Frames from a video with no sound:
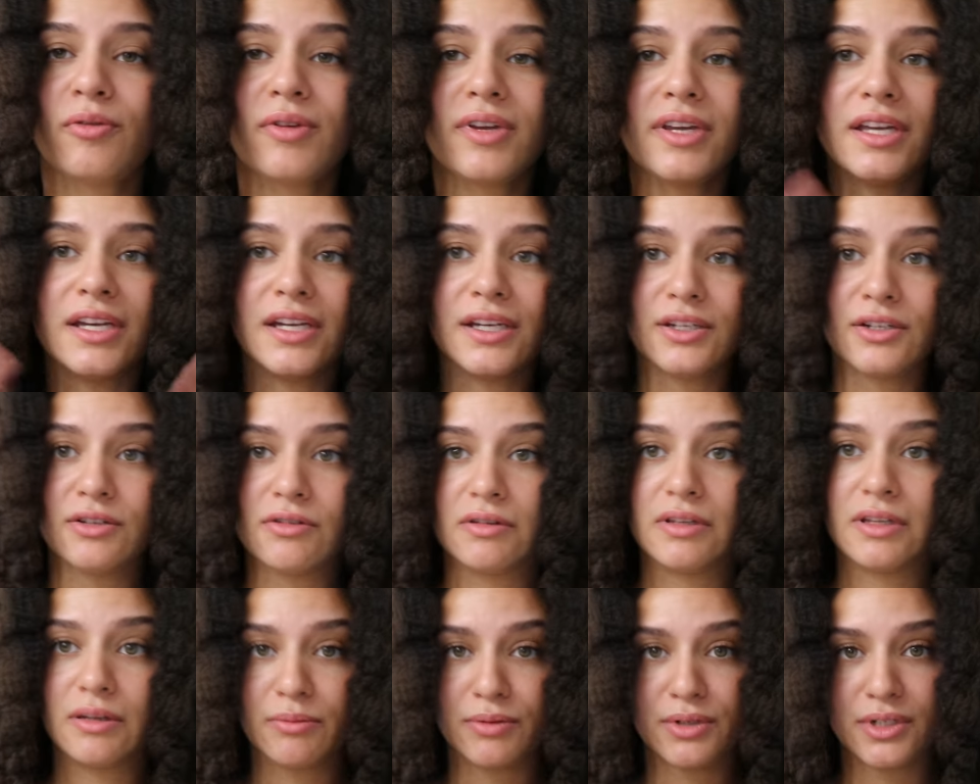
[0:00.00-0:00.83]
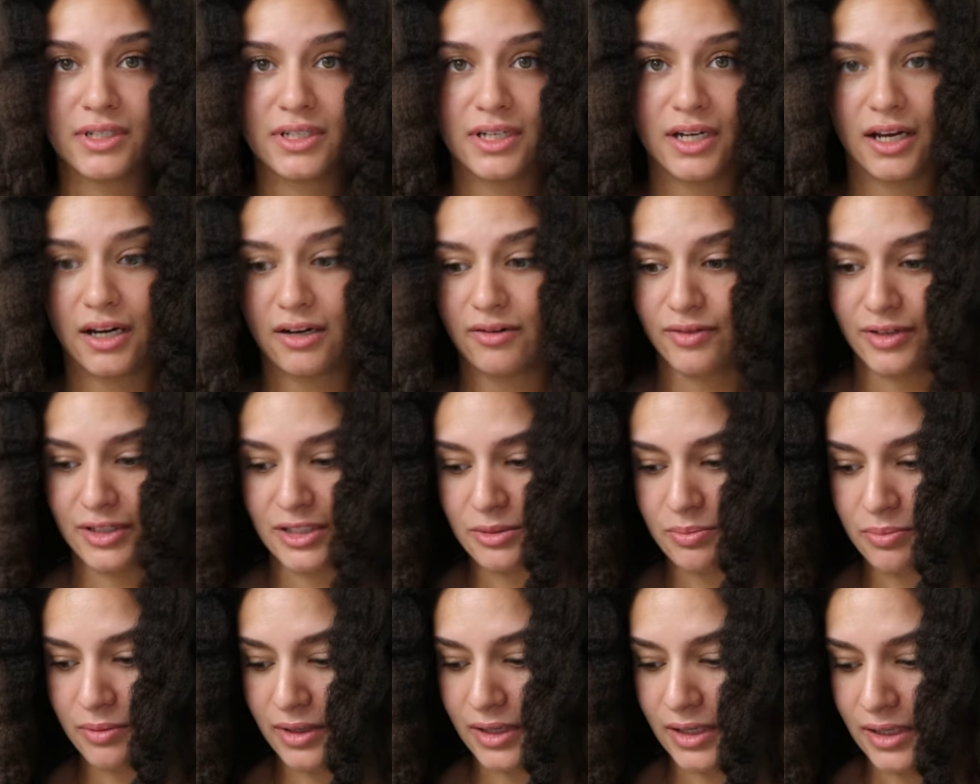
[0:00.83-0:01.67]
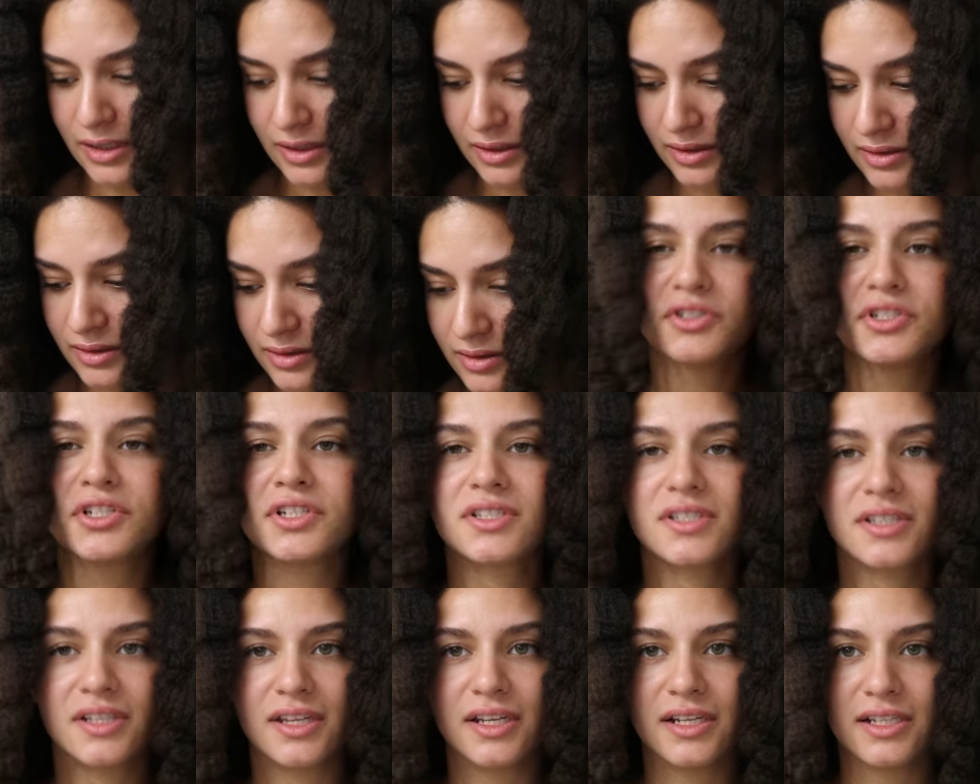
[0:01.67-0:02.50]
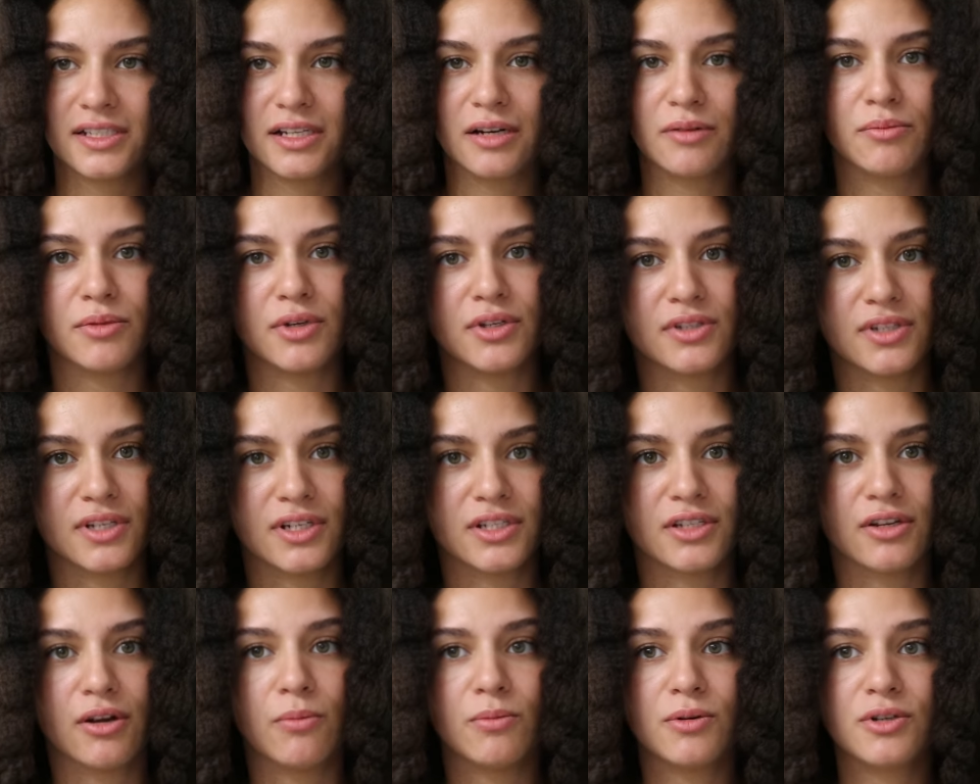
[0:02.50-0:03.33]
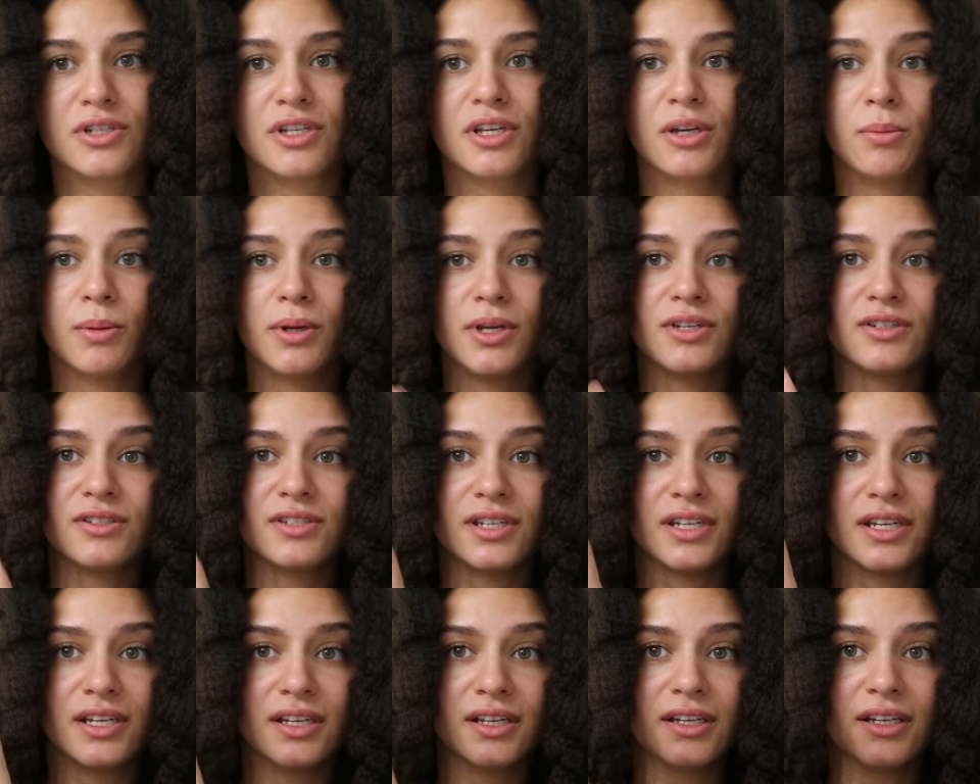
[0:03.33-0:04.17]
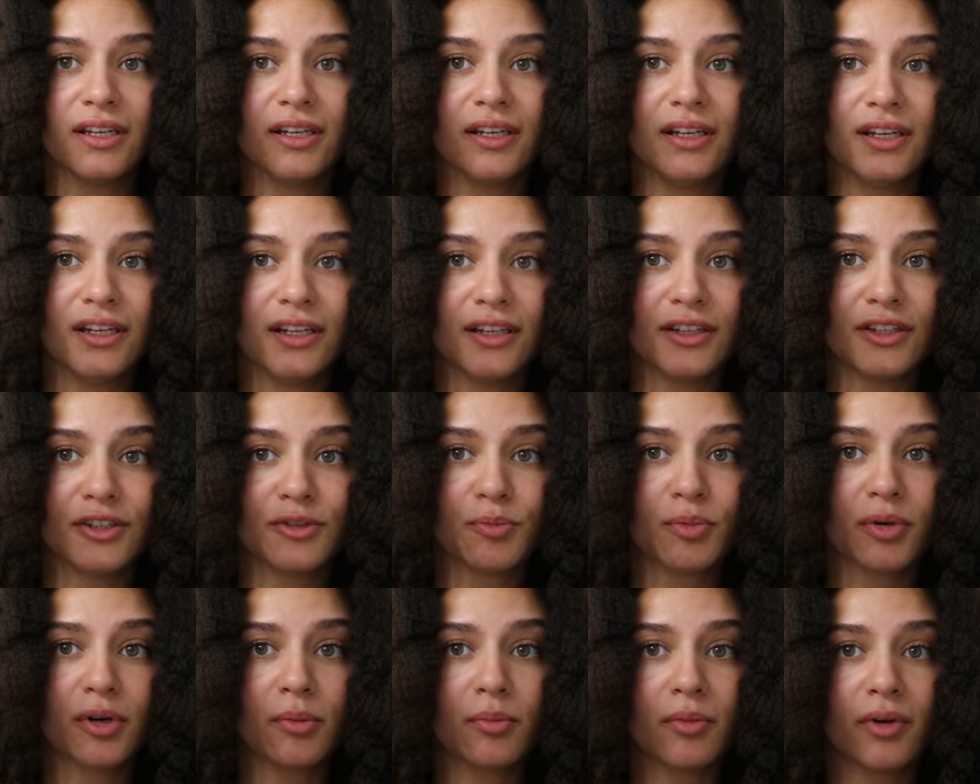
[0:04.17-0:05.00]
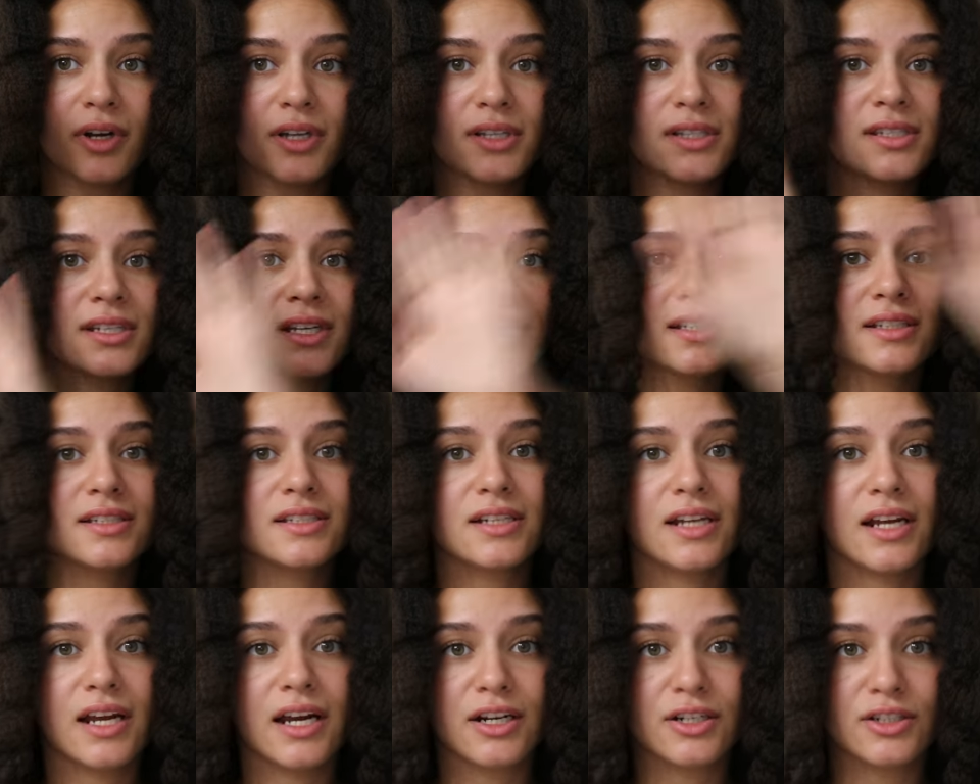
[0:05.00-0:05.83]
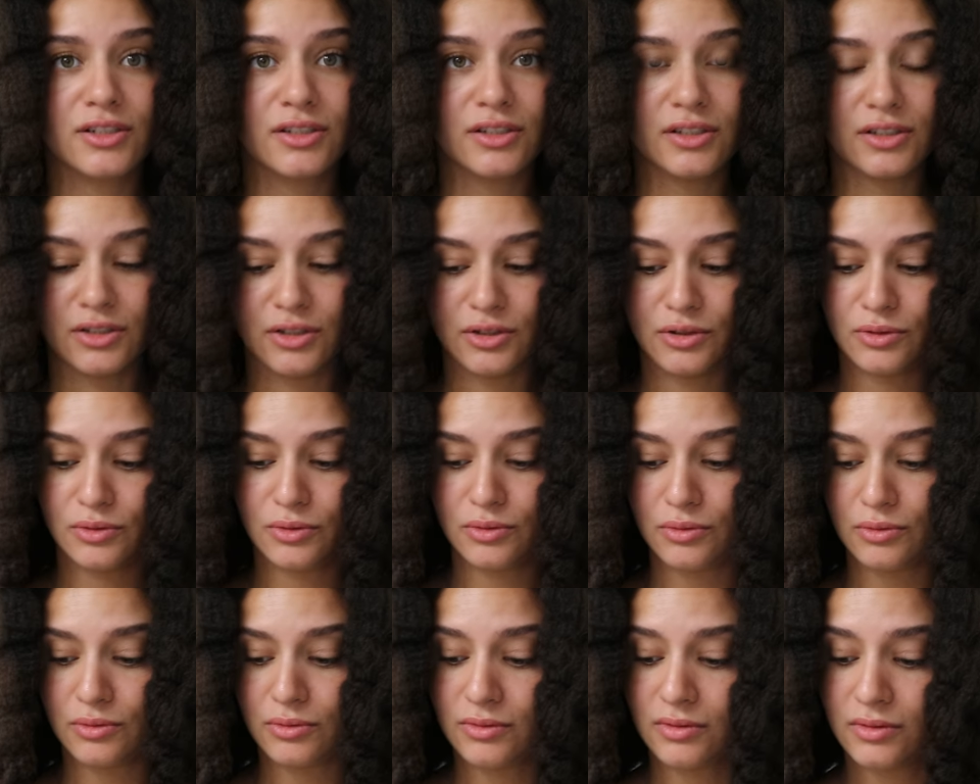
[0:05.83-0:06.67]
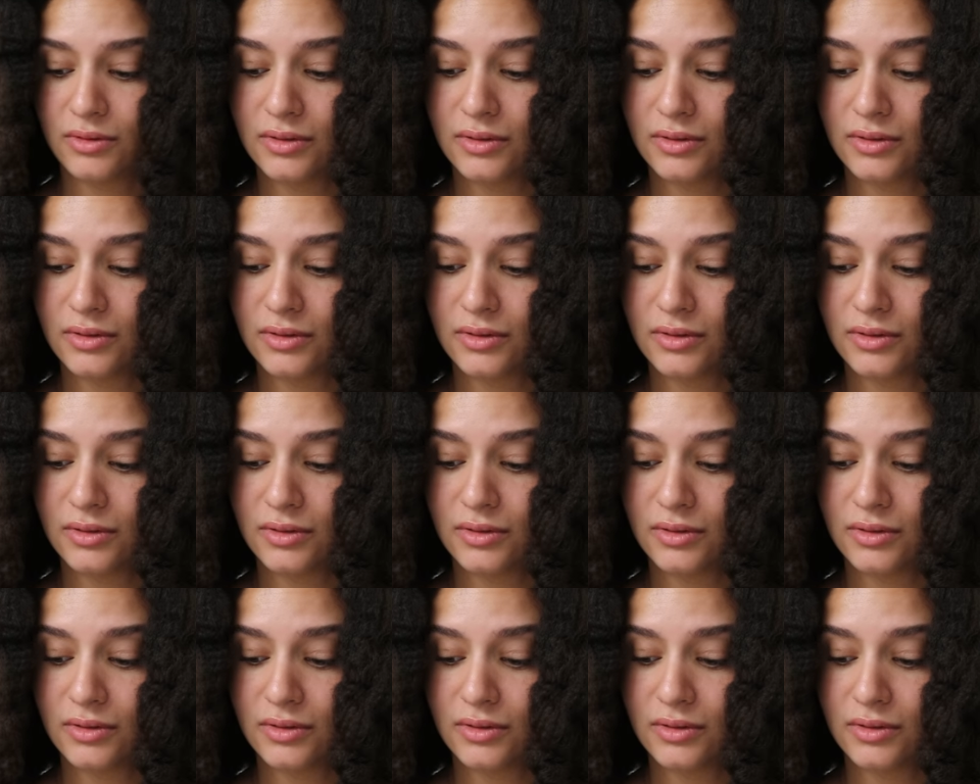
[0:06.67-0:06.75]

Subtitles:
we get into it, let me just kind of explain just the things that I'm using. So I'm just gonna be using these perm rod sets to actually do,